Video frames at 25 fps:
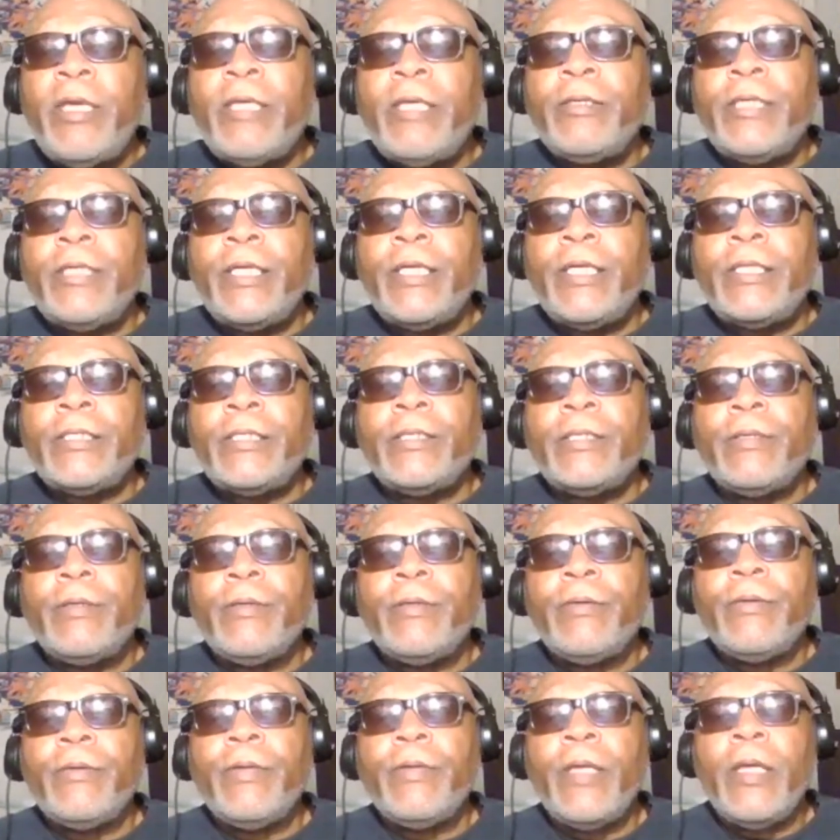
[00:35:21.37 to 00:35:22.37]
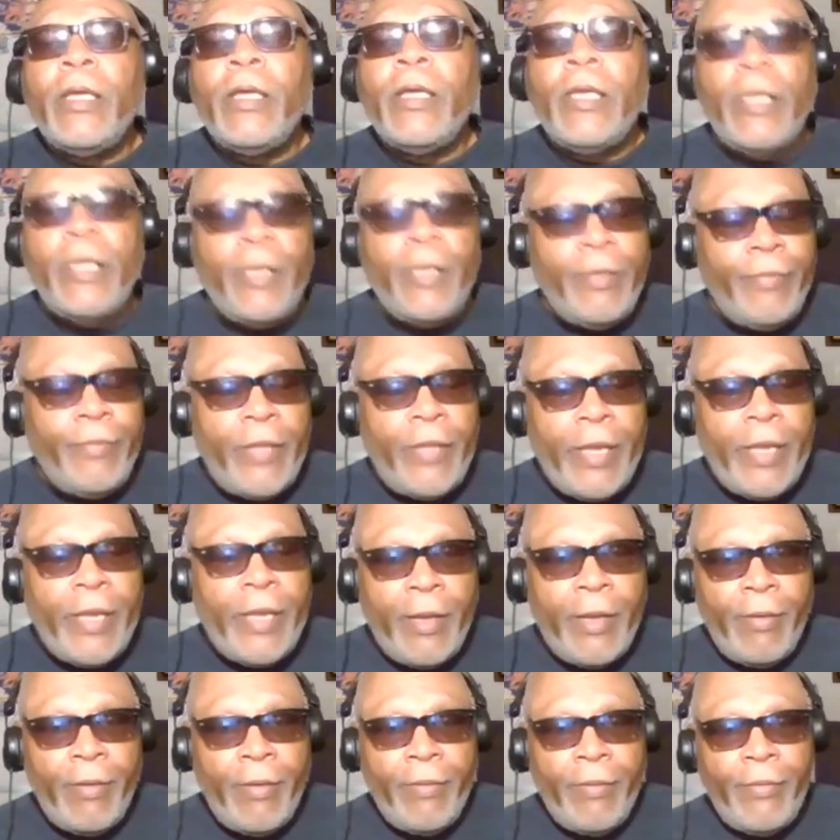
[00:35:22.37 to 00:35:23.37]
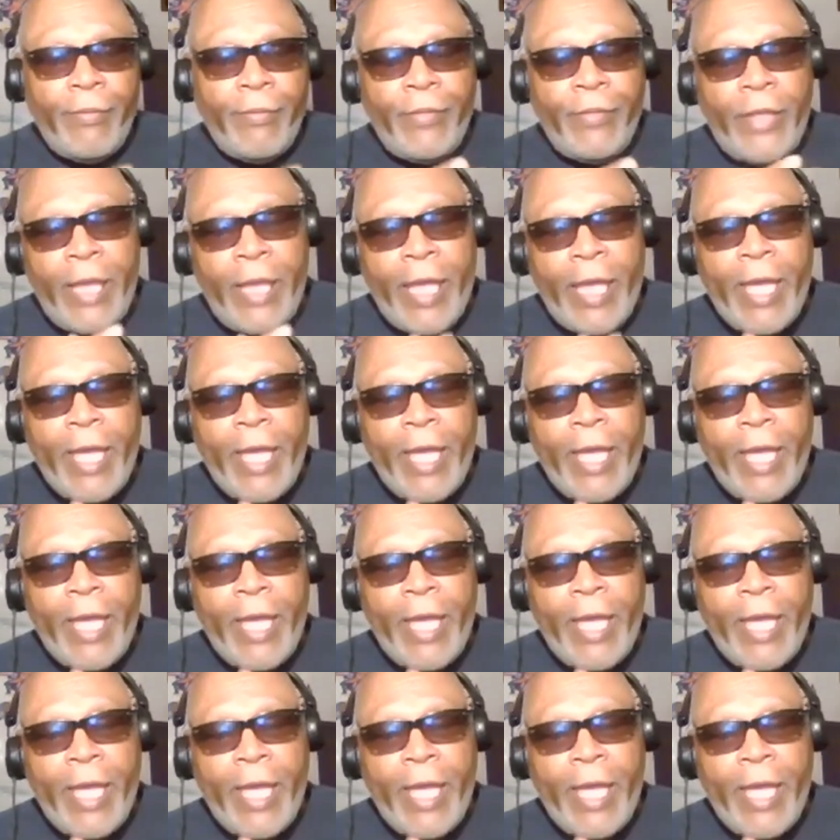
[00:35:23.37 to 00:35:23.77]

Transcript: Now, they have had